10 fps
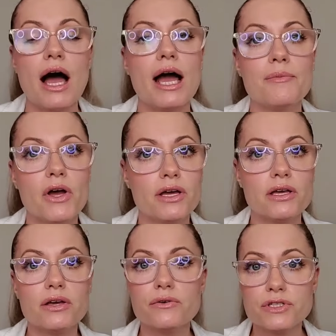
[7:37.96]
I'm a
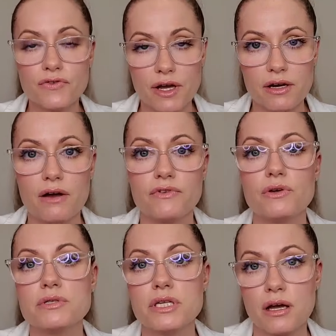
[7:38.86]
huge fan of
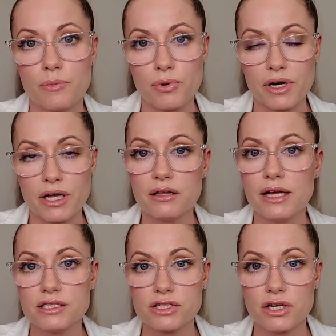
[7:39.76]
using a pre
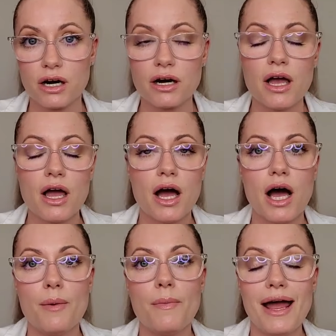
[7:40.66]
cleanser
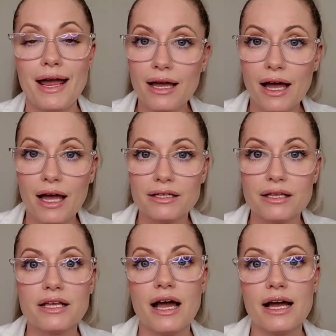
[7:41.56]
um, and
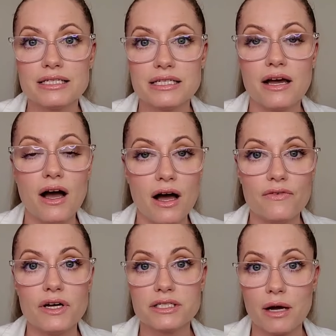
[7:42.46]
the idea
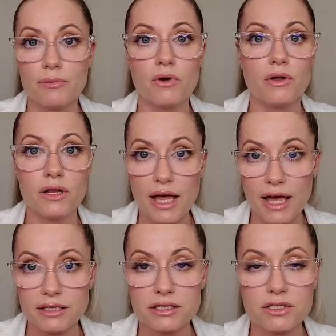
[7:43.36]
of a double
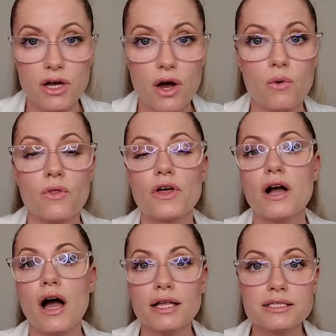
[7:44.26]
cleanse. So, the
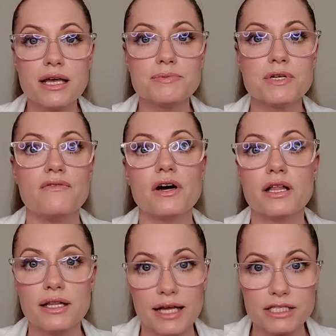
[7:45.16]
concept of a
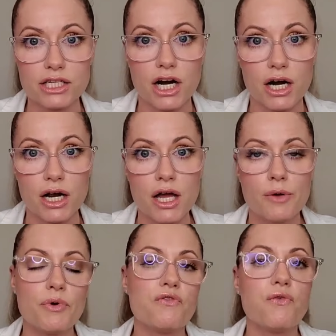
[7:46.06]
cleanser
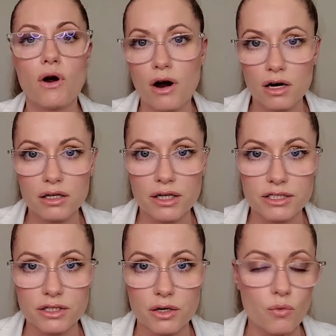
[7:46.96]
before our
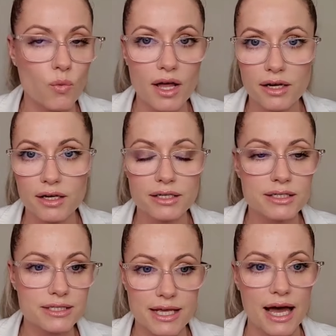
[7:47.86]
cleanser. What
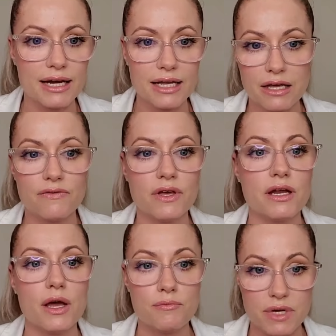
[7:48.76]
does that
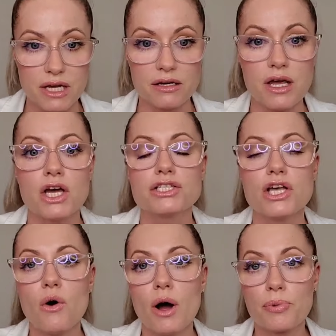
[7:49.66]
even mean?
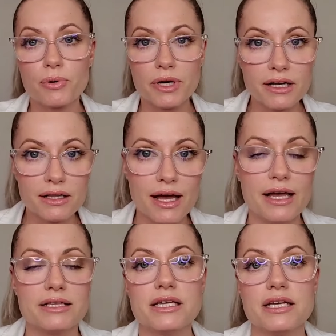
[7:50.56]
So a
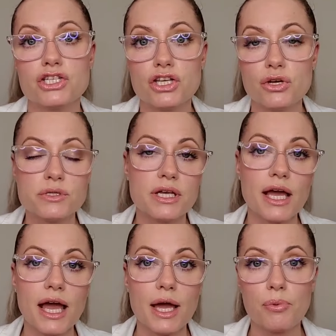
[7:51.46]
pre-cleanse is
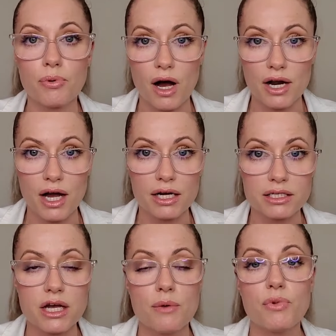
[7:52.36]
using a
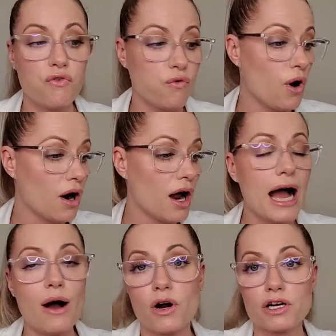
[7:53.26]
product before
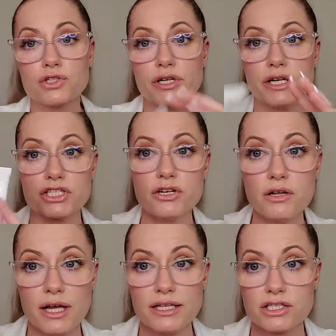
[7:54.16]
our traditional
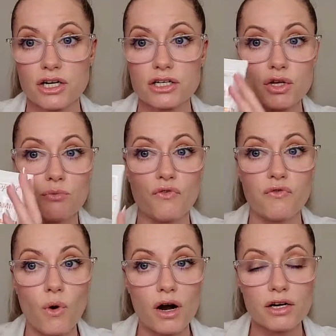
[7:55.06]
cleanser, so
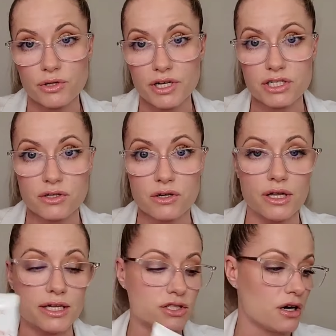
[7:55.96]
before our traditional
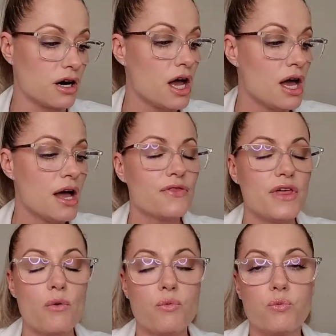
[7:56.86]
cleanser,
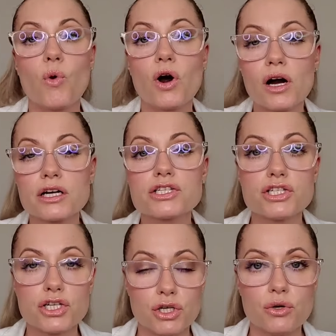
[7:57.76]
that works
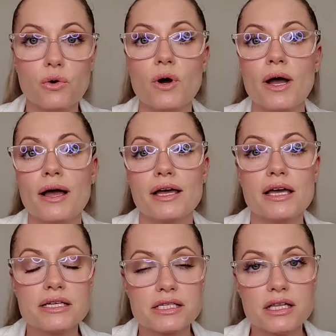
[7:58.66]
to
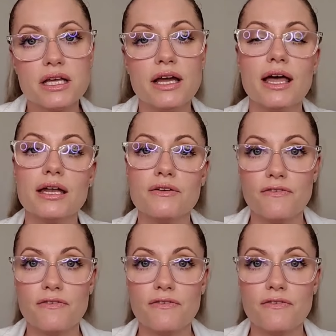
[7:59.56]
easily and